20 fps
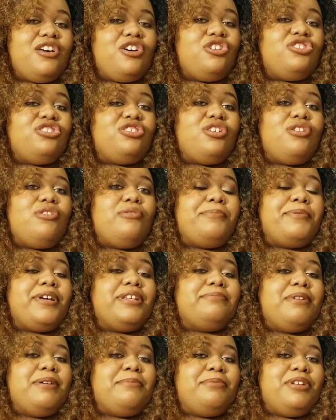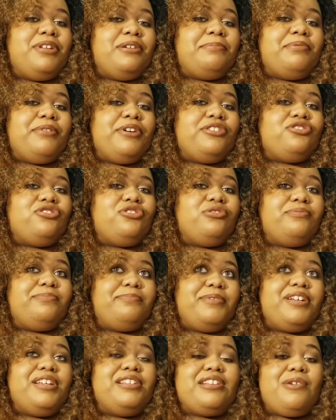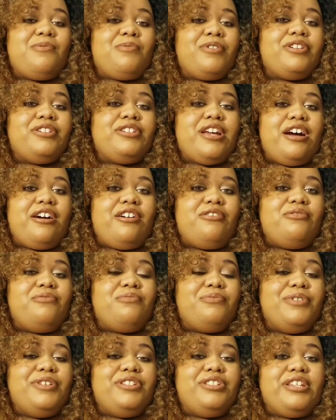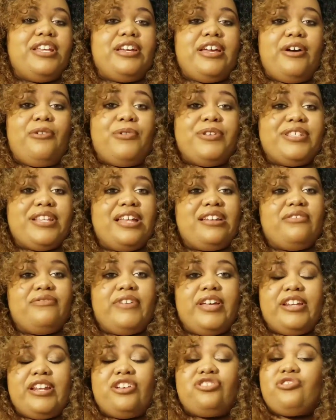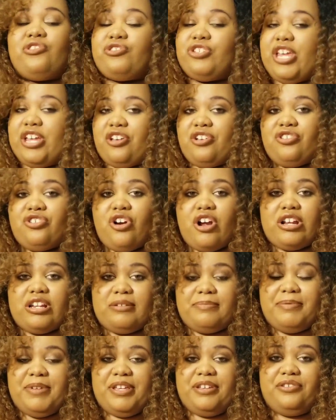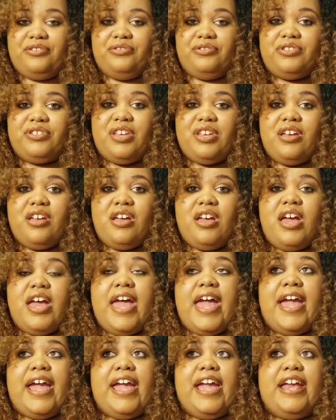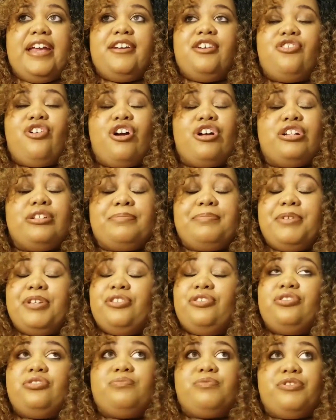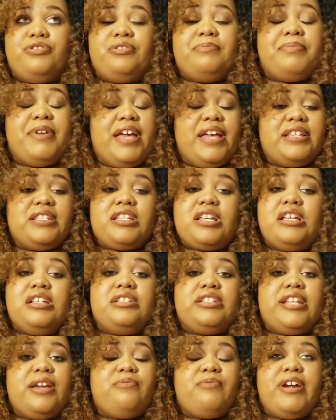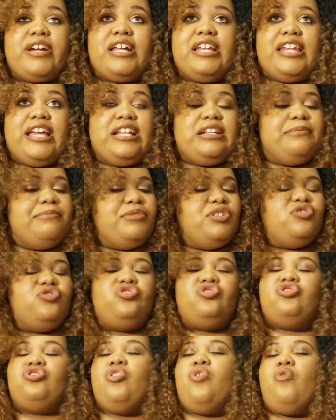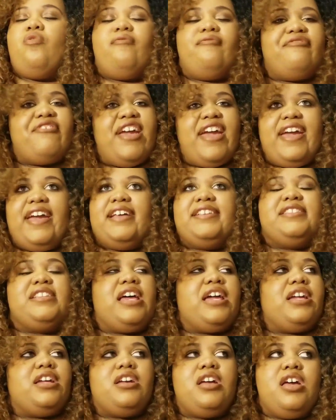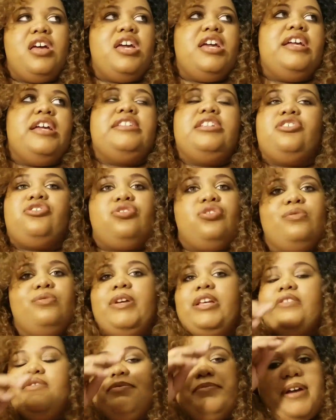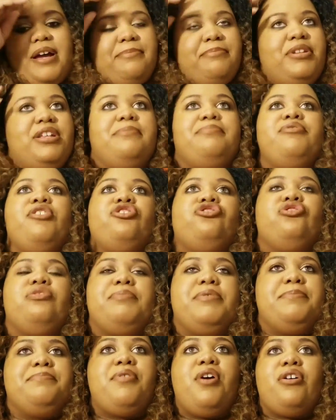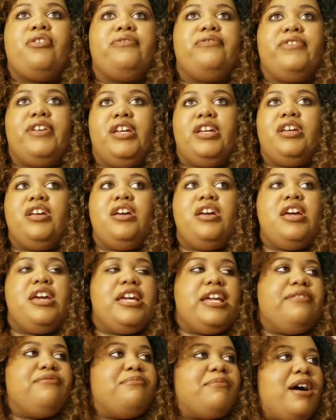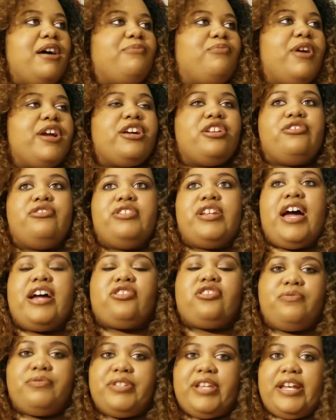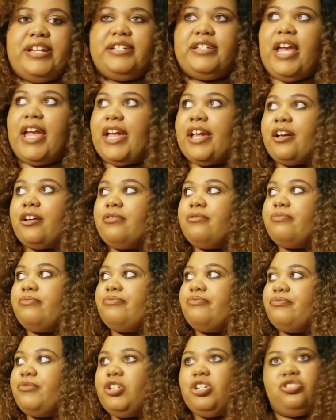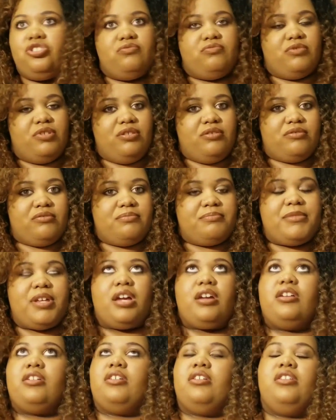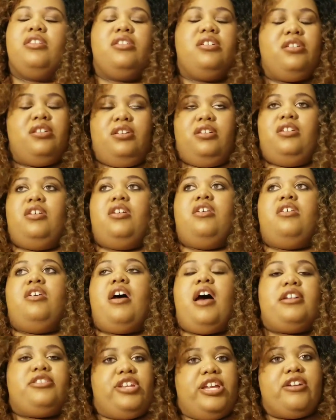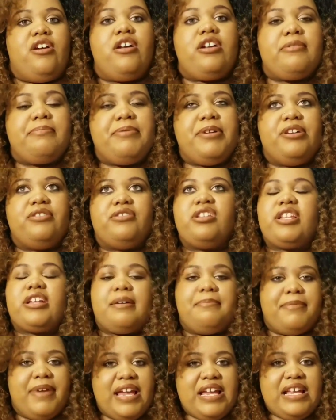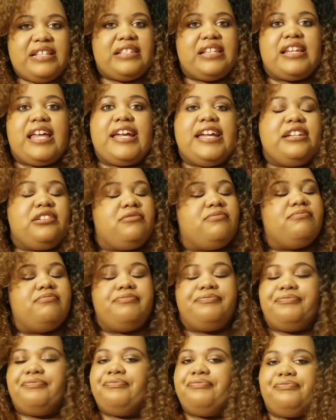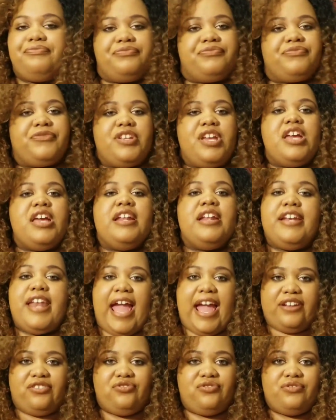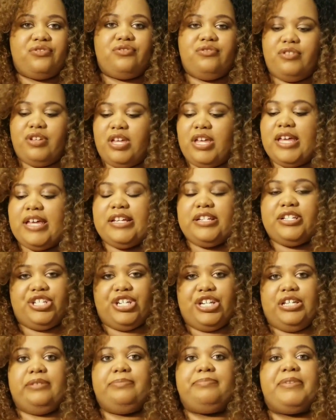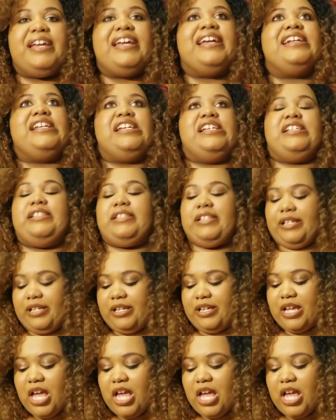So because my blood pressure, because I worked out, was always elevated, I started taking garlic pills. And garlic pills were the best because they regulated me so fast. Like, it took 2 weeks for my blood pressure to be perfect. Even my regular doctor was like, damn, what did you do? I'm like, I take garlic pills. It's like amazing. Like, it natural, cheap, and easy.